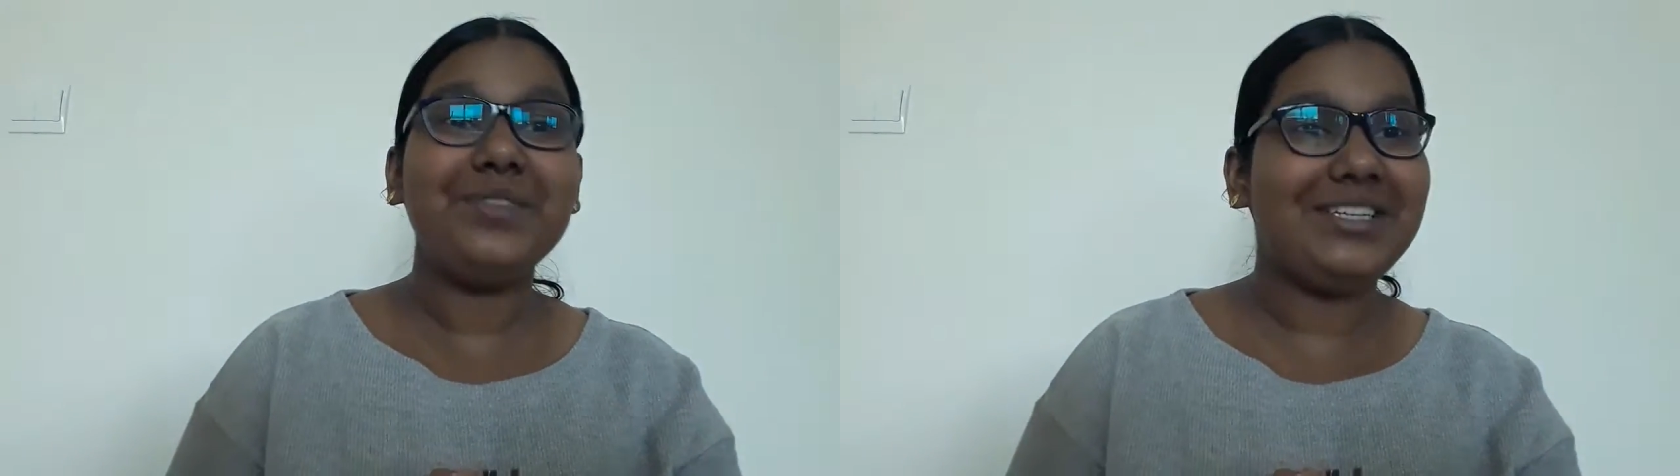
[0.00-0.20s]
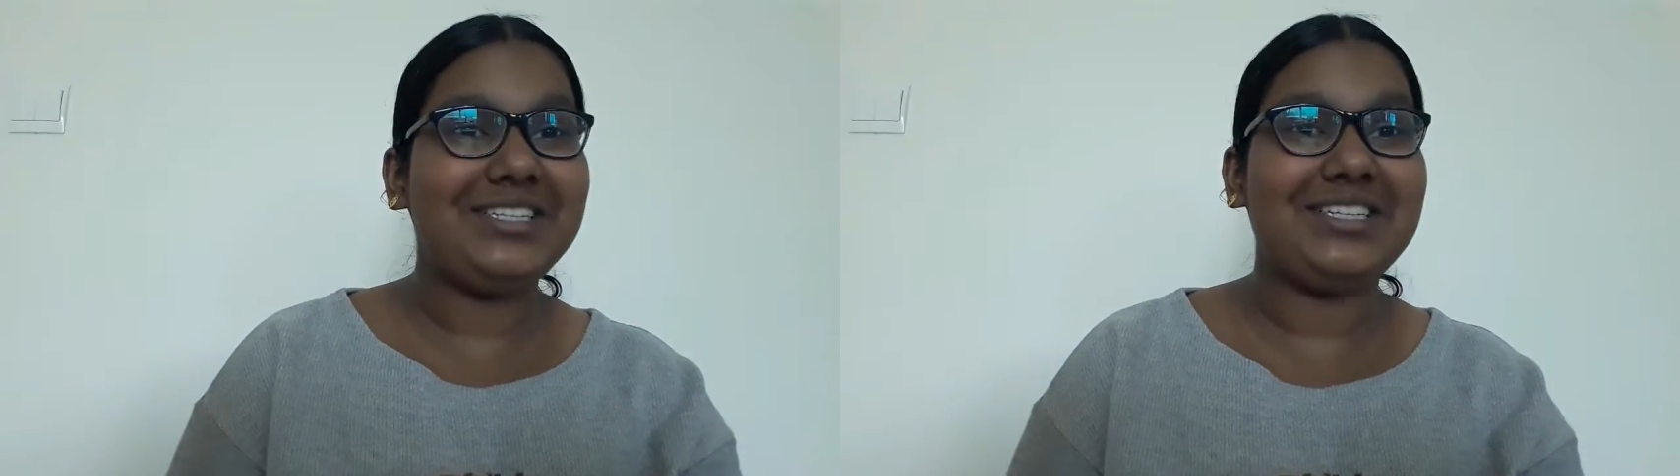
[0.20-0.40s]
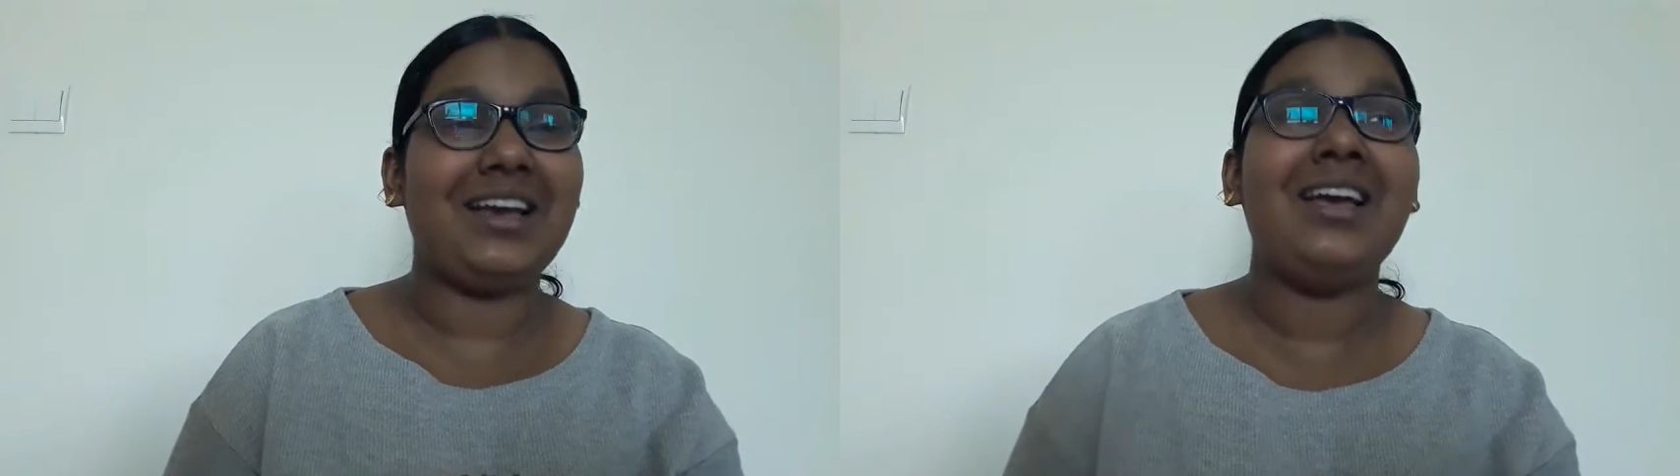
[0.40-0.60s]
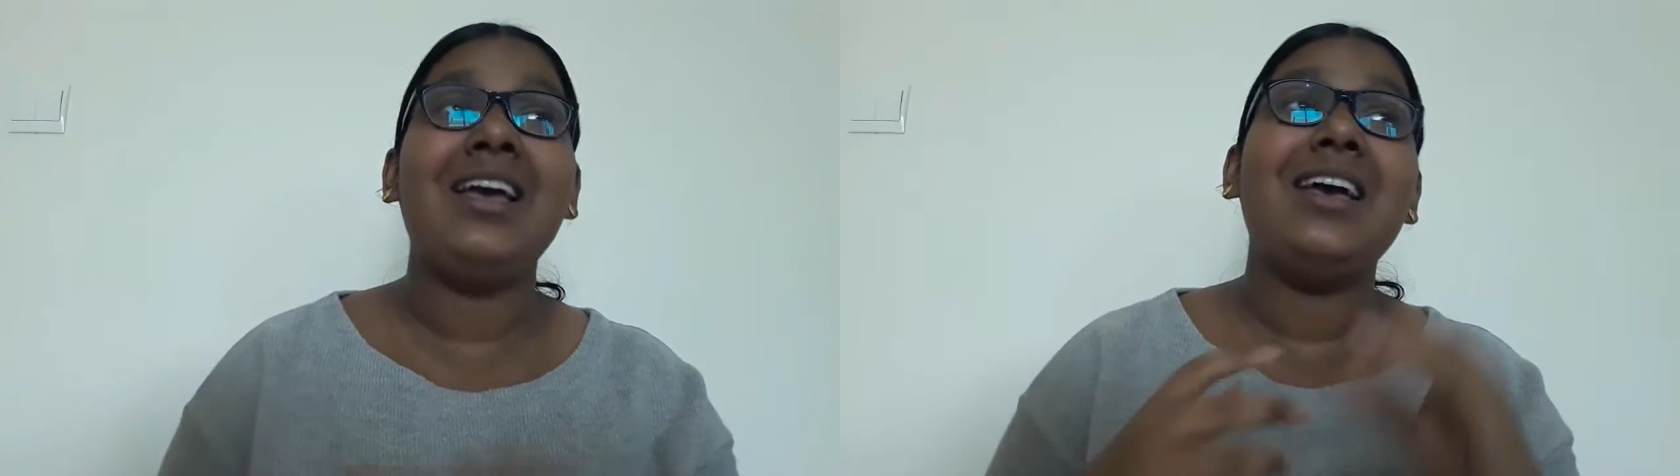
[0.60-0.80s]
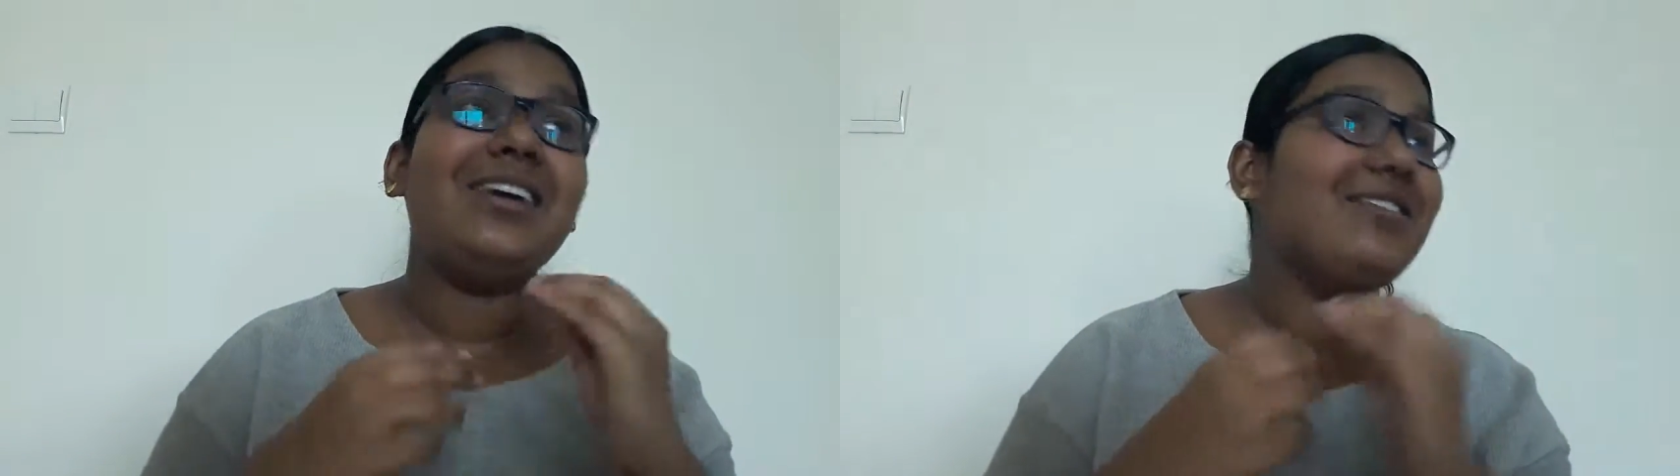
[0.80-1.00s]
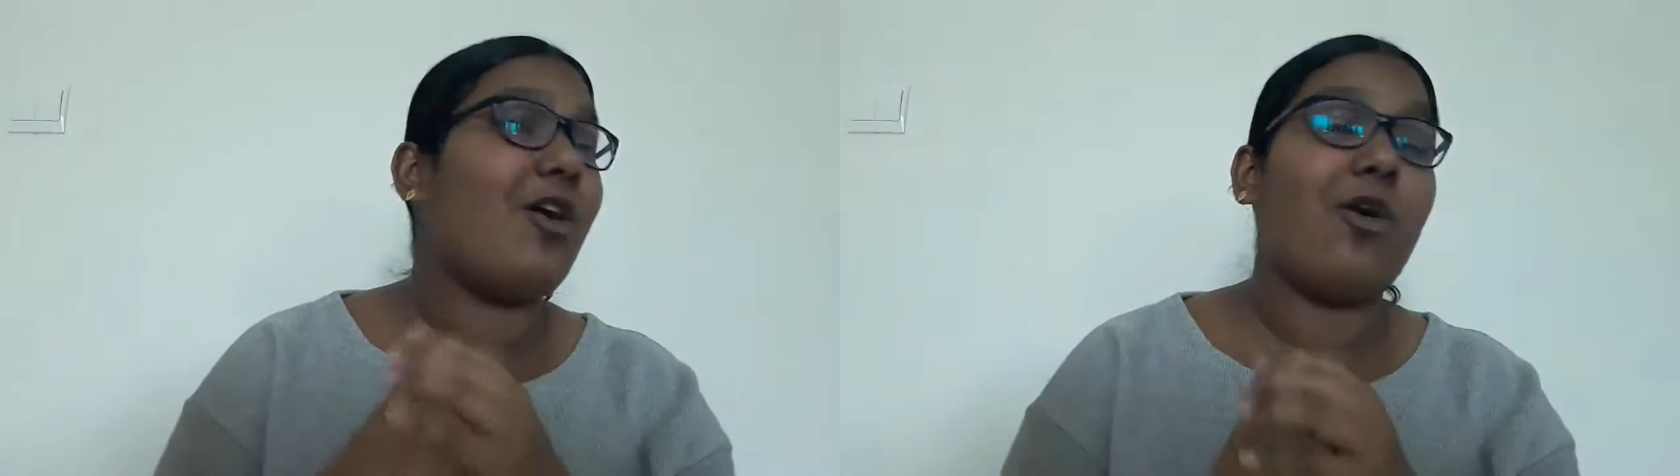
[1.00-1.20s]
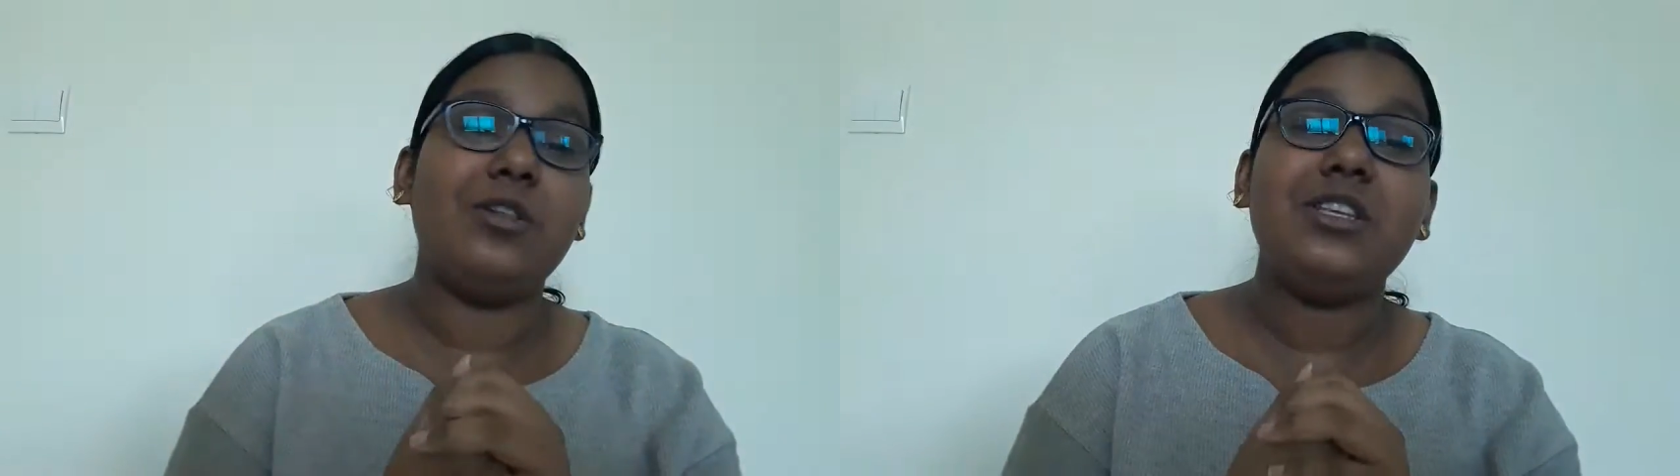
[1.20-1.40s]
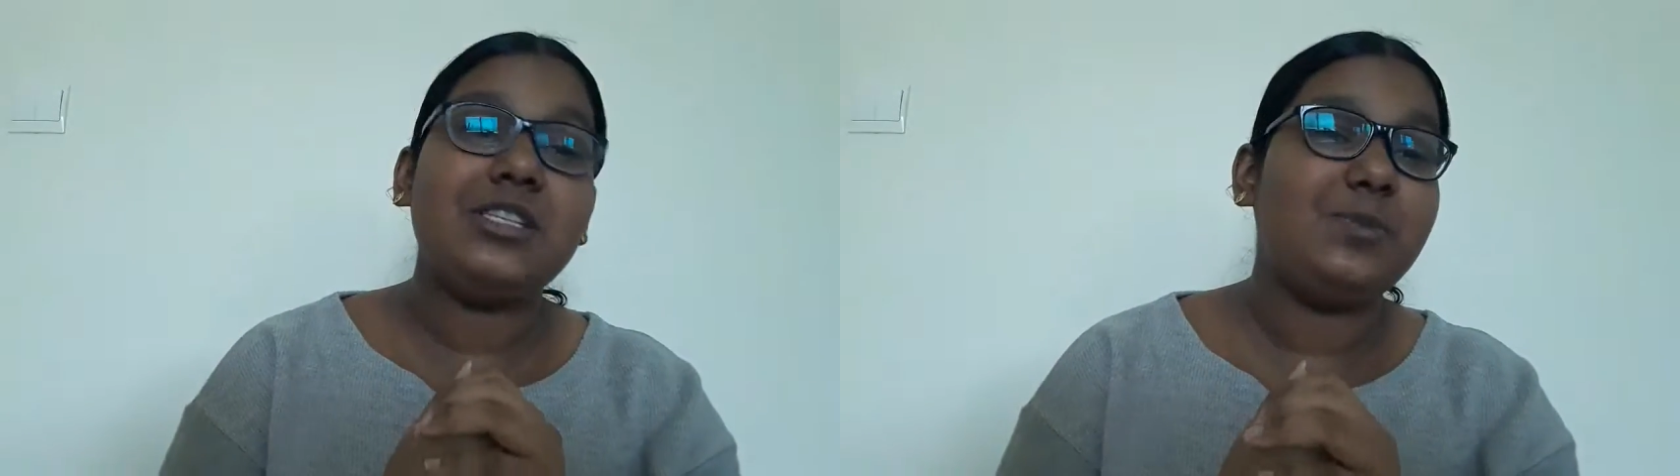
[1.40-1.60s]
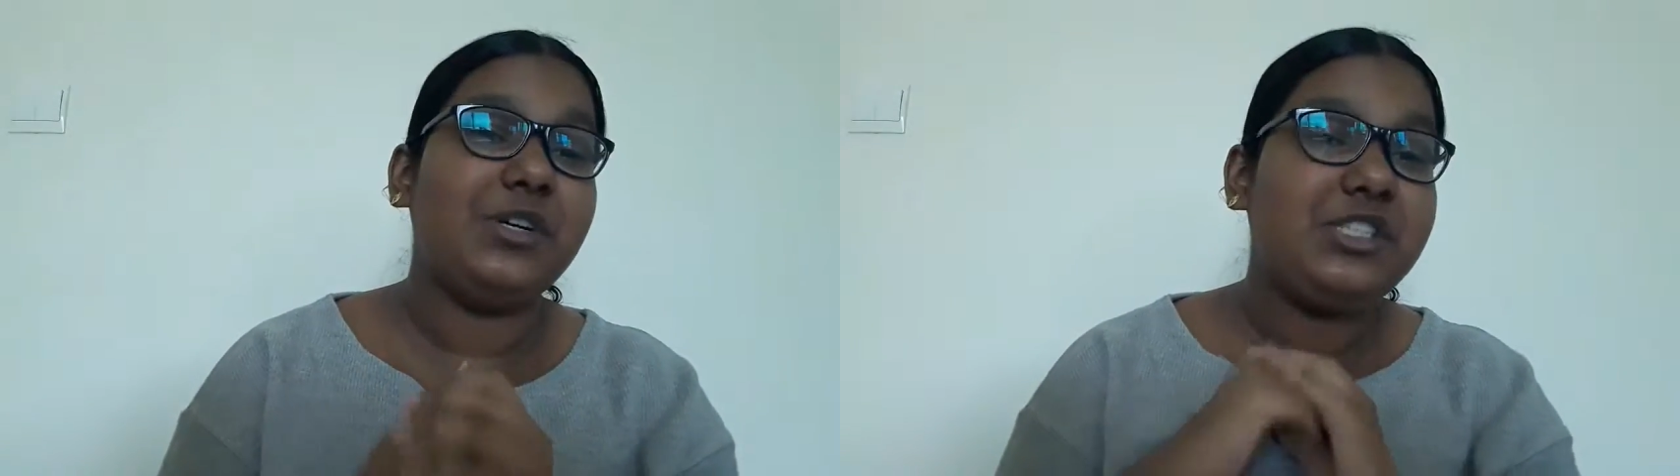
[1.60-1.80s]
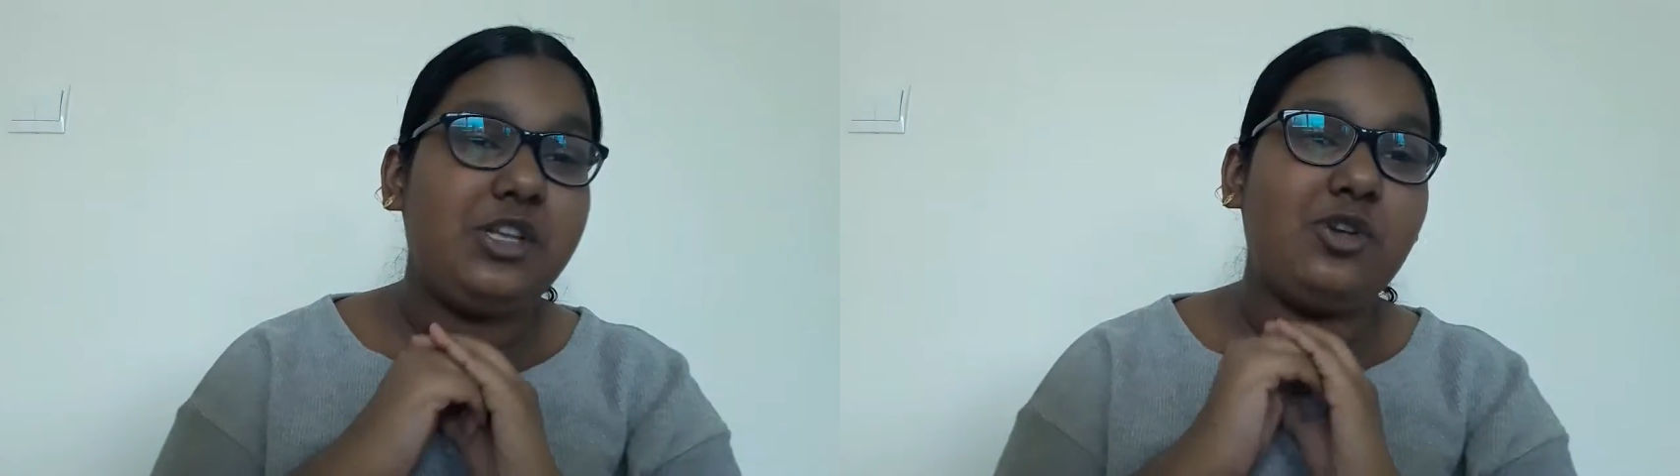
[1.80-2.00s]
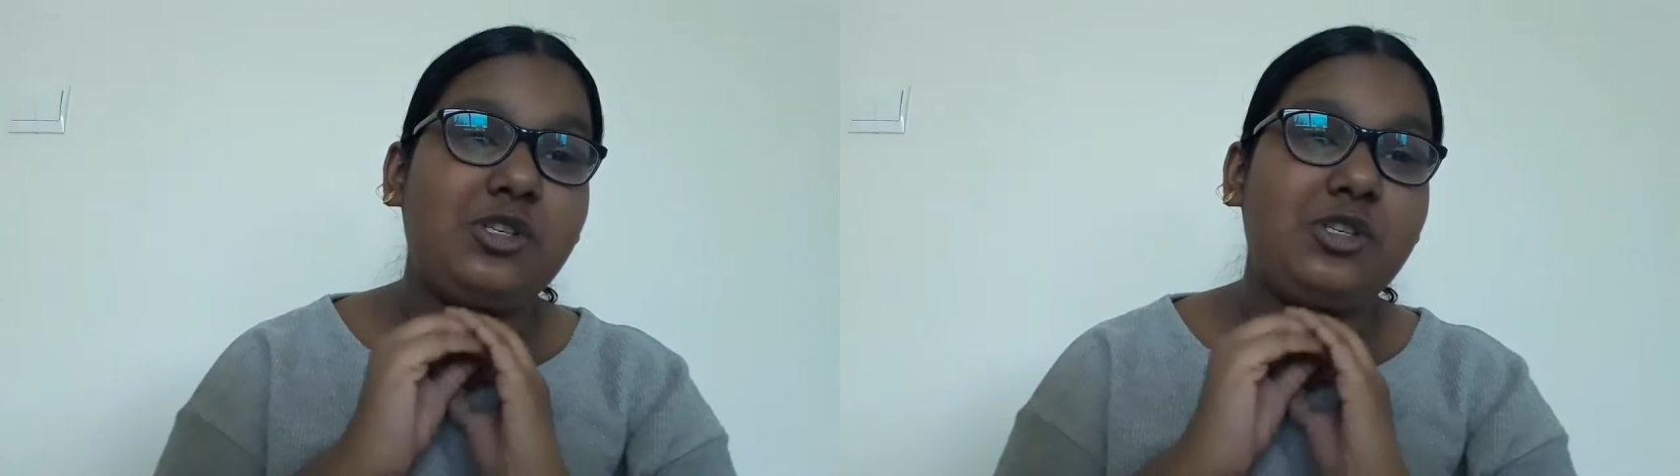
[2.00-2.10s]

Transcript: And yeah, and all these books look